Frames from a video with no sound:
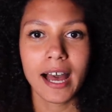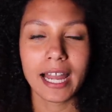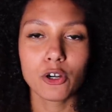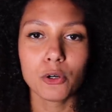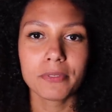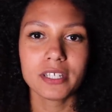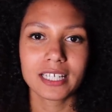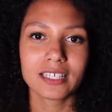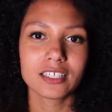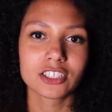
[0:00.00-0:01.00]
I hope that
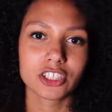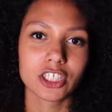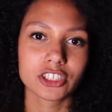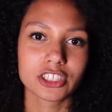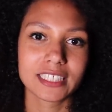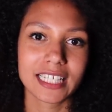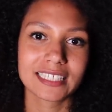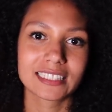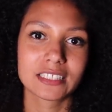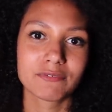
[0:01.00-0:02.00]
Nicola Sturgeon
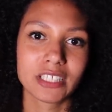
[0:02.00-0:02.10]
takes this